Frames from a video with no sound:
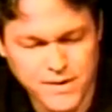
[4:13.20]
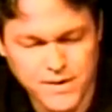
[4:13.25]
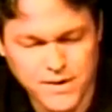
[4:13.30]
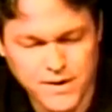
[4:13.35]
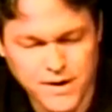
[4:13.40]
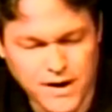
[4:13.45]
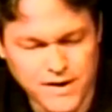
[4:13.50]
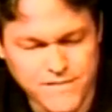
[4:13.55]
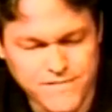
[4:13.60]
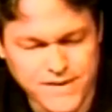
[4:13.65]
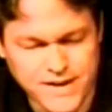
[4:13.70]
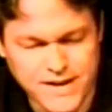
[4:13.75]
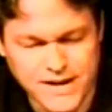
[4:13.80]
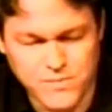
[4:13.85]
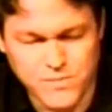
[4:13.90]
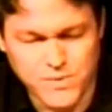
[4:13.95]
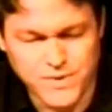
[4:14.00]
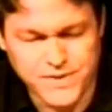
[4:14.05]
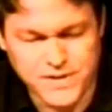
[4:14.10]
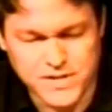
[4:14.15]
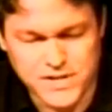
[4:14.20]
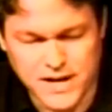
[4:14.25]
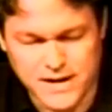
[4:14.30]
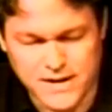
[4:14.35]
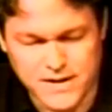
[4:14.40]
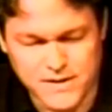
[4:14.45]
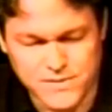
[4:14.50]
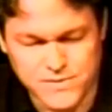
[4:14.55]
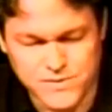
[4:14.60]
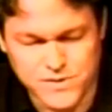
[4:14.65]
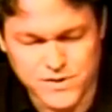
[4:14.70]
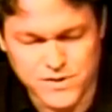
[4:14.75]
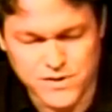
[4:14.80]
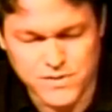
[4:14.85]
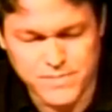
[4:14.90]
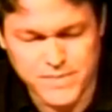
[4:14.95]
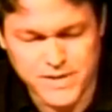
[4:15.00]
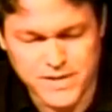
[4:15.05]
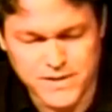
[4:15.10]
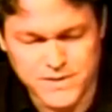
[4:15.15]
I forget what the technical
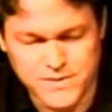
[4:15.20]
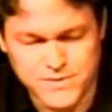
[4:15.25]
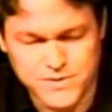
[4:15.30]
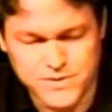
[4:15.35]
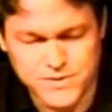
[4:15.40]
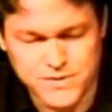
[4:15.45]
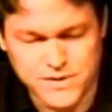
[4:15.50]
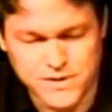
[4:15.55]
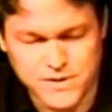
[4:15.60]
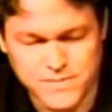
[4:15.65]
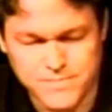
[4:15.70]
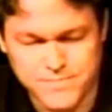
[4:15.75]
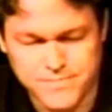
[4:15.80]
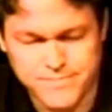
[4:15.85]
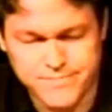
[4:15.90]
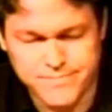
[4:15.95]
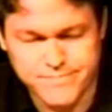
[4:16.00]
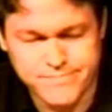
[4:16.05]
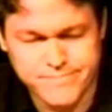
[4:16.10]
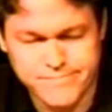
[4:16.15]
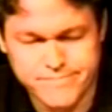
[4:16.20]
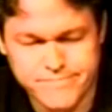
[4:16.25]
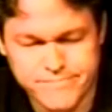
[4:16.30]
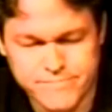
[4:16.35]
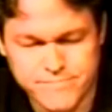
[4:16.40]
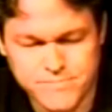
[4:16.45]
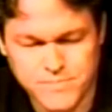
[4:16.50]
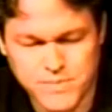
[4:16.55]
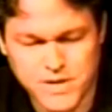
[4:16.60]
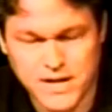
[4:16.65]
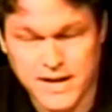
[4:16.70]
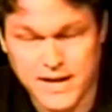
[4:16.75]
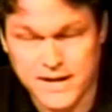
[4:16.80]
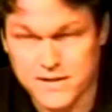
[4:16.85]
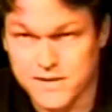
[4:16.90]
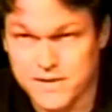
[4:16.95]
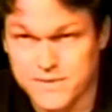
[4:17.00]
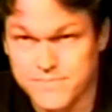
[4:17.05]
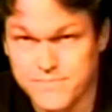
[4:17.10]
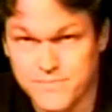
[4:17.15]
term is, they're
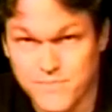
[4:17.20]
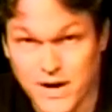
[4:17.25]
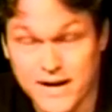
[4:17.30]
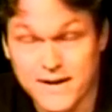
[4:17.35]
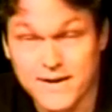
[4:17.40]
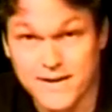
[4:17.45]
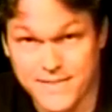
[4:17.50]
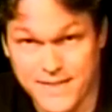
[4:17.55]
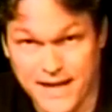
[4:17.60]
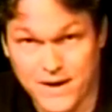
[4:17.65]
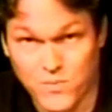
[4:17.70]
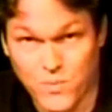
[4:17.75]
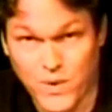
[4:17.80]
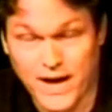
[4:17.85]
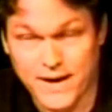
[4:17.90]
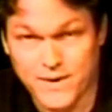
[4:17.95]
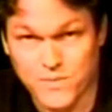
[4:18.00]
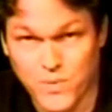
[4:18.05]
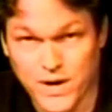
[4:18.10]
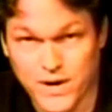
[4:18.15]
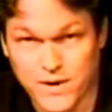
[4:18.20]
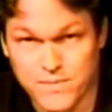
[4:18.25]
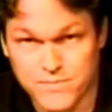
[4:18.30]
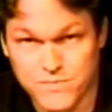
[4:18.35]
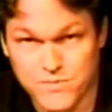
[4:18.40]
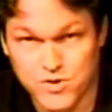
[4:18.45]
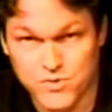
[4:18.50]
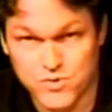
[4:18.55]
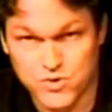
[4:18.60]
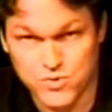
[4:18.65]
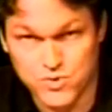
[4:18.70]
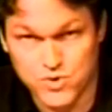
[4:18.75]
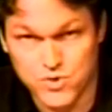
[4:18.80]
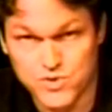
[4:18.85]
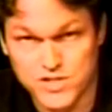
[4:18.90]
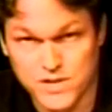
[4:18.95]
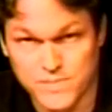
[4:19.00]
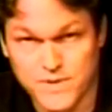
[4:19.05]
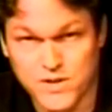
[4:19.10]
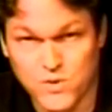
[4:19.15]
connected, right, in that way, where you do
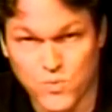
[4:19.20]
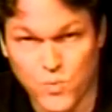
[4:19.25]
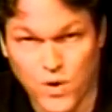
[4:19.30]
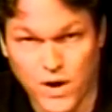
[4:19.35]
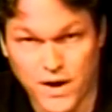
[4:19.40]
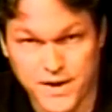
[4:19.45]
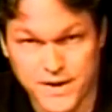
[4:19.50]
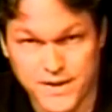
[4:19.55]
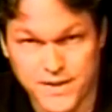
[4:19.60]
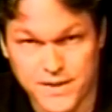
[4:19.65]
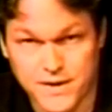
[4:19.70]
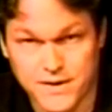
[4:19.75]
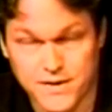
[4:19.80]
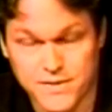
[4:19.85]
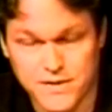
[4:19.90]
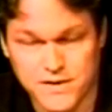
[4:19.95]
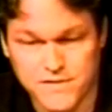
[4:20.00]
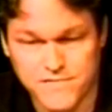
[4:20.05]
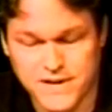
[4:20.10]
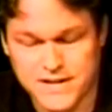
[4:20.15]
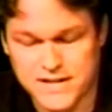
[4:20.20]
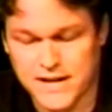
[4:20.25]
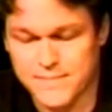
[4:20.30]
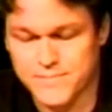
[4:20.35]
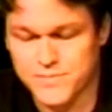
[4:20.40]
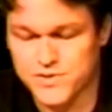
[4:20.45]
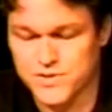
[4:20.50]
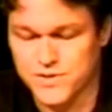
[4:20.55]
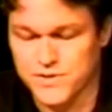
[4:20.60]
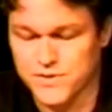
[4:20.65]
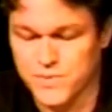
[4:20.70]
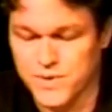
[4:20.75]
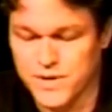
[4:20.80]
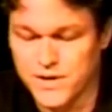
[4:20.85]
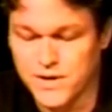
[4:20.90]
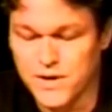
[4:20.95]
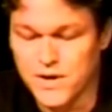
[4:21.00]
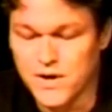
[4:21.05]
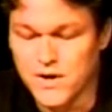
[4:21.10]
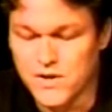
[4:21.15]
something to one and the effect happens to the other one.
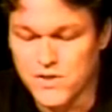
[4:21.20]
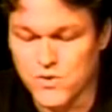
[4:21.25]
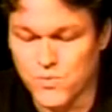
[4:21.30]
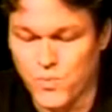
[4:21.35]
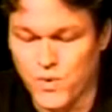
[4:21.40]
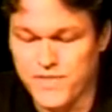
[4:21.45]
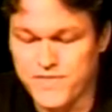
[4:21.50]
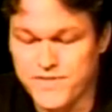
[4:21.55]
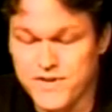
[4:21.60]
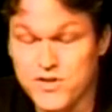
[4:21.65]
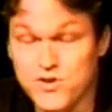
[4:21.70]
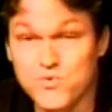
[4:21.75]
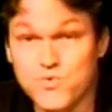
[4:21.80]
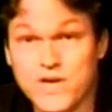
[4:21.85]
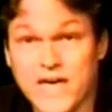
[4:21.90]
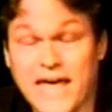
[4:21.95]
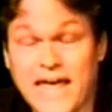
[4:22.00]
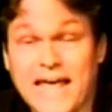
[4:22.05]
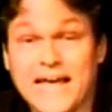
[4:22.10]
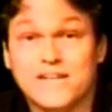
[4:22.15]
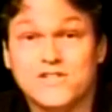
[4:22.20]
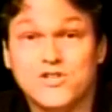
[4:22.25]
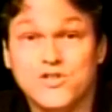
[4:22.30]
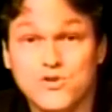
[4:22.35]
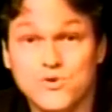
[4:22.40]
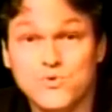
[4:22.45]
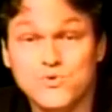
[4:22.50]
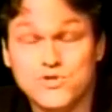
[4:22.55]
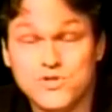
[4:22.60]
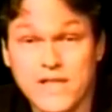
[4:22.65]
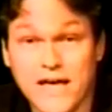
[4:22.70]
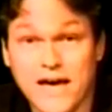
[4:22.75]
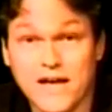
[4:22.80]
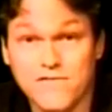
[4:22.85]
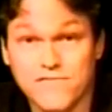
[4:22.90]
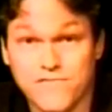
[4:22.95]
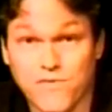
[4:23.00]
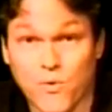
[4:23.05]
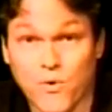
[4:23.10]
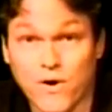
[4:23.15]
The one thing you can't use that
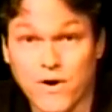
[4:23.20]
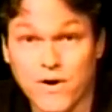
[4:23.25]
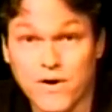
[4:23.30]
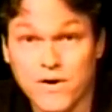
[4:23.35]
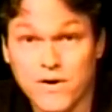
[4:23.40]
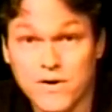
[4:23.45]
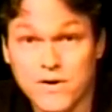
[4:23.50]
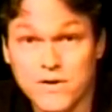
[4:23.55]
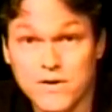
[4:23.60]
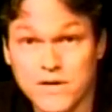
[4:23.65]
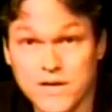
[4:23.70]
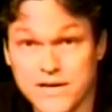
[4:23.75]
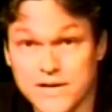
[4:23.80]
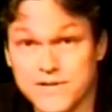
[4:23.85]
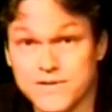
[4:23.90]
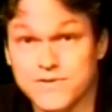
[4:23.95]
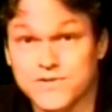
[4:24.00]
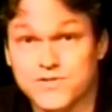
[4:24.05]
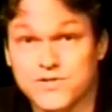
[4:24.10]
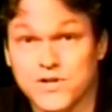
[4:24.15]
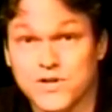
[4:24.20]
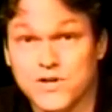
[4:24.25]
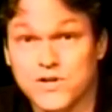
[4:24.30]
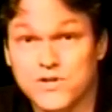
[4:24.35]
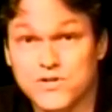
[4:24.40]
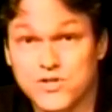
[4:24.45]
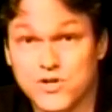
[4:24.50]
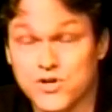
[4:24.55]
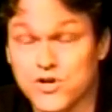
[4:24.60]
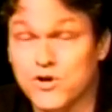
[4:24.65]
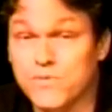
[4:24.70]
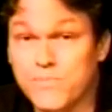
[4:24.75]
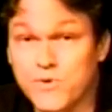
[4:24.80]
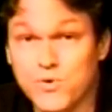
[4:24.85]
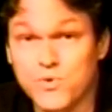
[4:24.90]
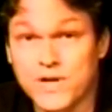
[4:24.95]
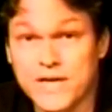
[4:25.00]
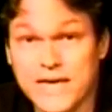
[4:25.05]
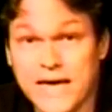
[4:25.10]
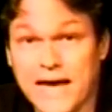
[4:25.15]
for is to
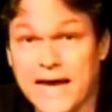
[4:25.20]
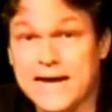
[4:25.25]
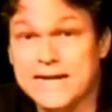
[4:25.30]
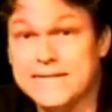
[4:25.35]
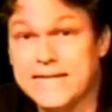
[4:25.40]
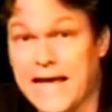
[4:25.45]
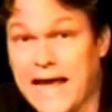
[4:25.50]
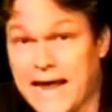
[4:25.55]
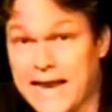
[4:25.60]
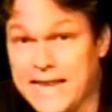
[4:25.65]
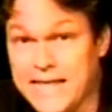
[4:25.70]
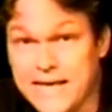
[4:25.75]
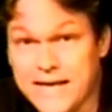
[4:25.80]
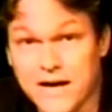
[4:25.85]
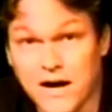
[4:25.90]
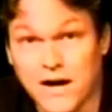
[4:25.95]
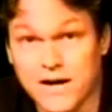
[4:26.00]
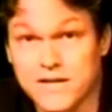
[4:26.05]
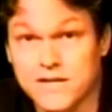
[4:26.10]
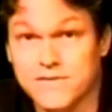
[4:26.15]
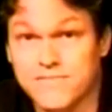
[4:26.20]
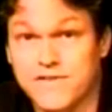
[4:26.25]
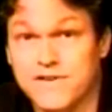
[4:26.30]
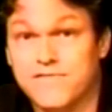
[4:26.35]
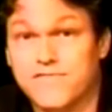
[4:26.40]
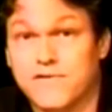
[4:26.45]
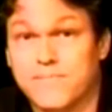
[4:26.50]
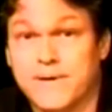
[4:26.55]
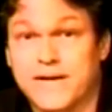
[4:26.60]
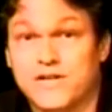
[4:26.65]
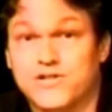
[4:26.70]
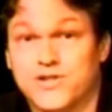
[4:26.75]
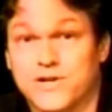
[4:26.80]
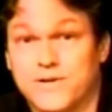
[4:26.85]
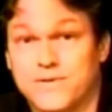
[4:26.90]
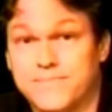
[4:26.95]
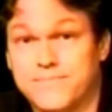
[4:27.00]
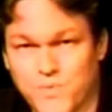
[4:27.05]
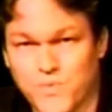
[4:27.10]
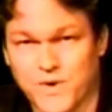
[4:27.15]
communicate any kind of information.
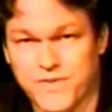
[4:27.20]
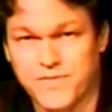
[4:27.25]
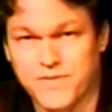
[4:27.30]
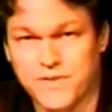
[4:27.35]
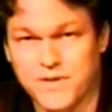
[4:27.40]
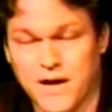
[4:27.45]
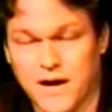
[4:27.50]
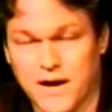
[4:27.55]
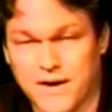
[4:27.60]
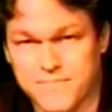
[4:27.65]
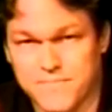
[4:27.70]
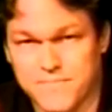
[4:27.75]
I